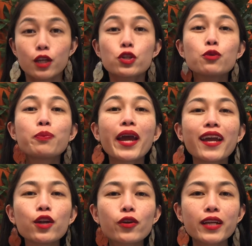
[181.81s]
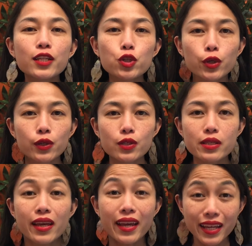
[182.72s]
to pay your interns.
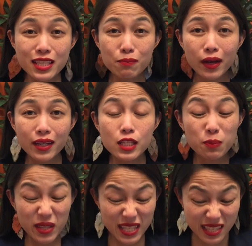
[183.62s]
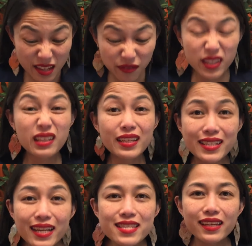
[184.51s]
It's money specifically
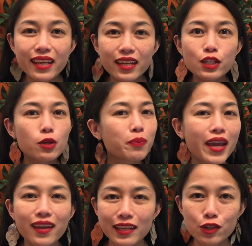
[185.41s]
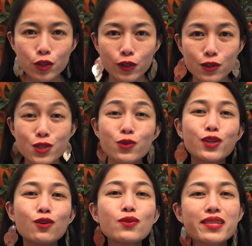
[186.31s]
designated to pay interns, so
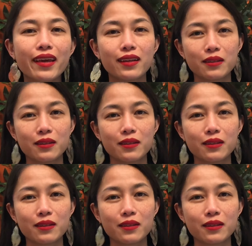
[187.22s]
use it.